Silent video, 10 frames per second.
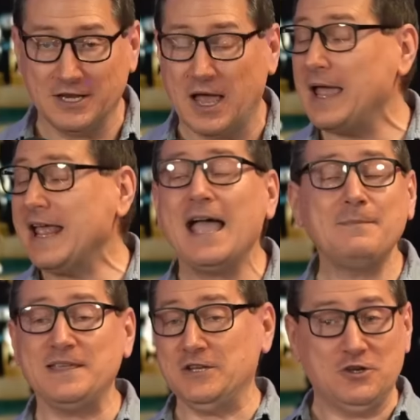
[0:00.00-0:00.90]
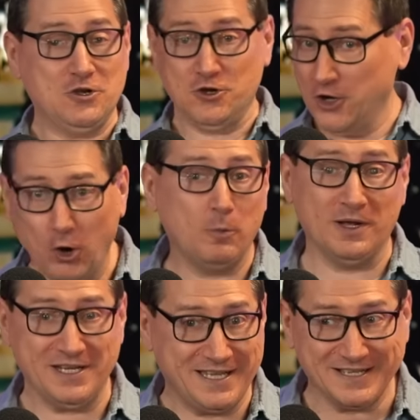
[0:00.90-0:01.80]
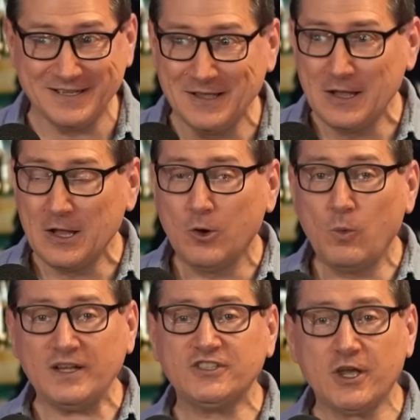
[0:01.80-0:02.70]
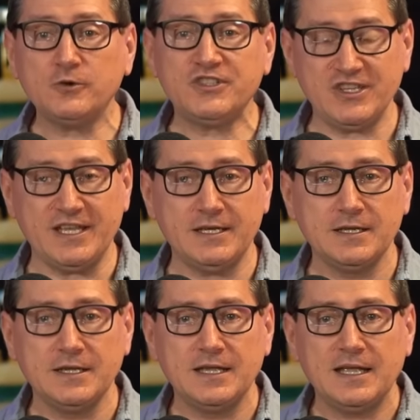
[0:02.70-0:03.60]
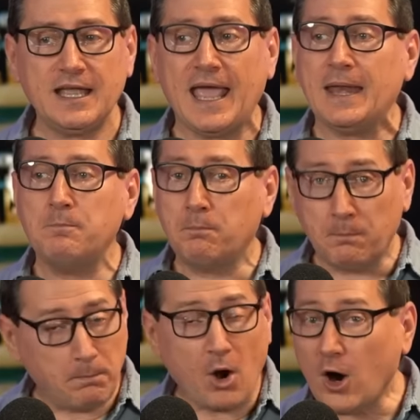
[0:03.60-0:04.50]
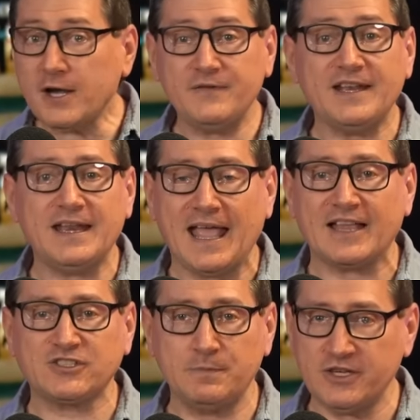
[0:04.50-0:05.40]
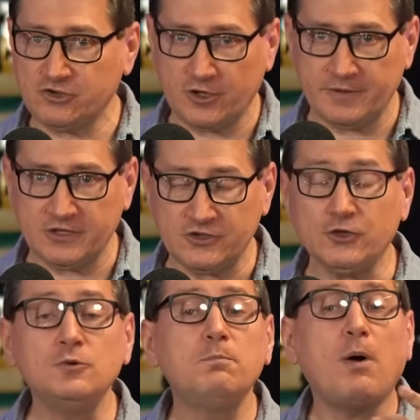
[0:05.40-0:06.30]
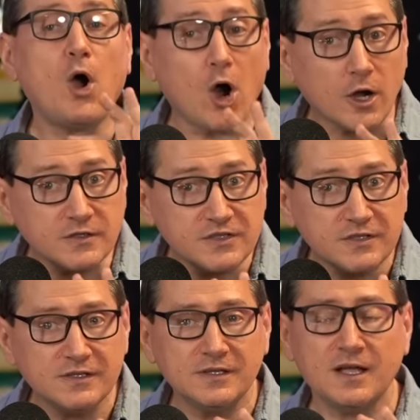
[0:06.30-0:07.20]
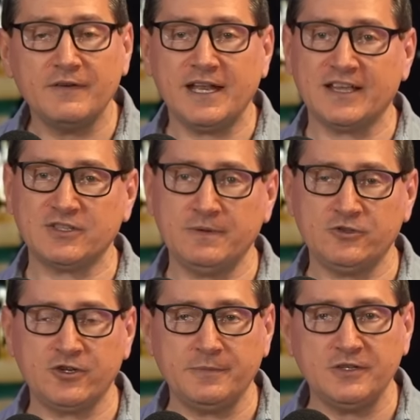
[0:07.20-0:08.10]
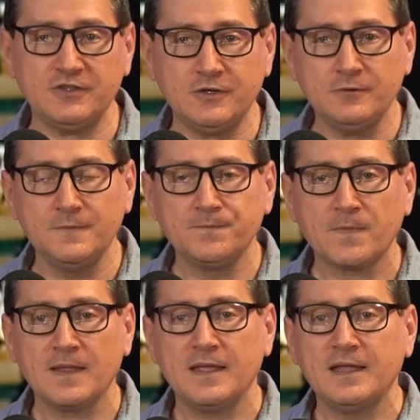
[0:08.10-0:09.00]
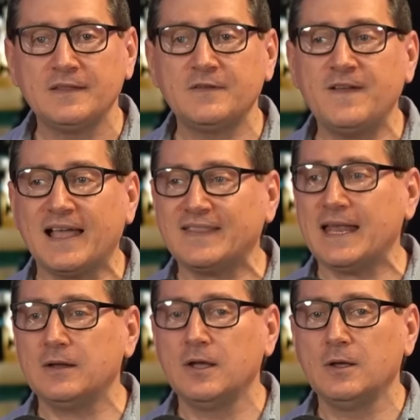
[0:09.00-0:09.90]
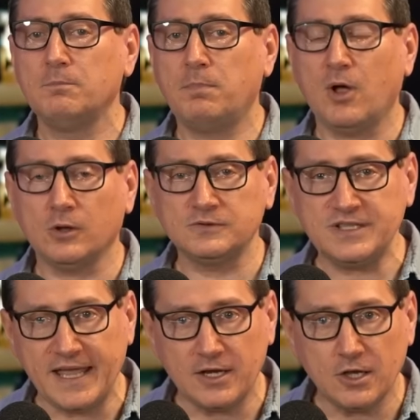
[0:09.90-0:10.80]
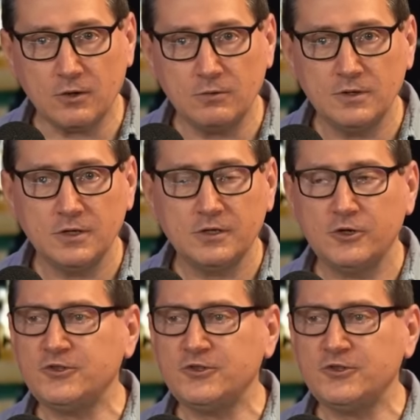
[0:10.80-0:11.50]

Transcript: and I mean nobody, went to go see it. And part of it has to be attributed to, part of it has to be attributed to, the fact that Paul Dano, who's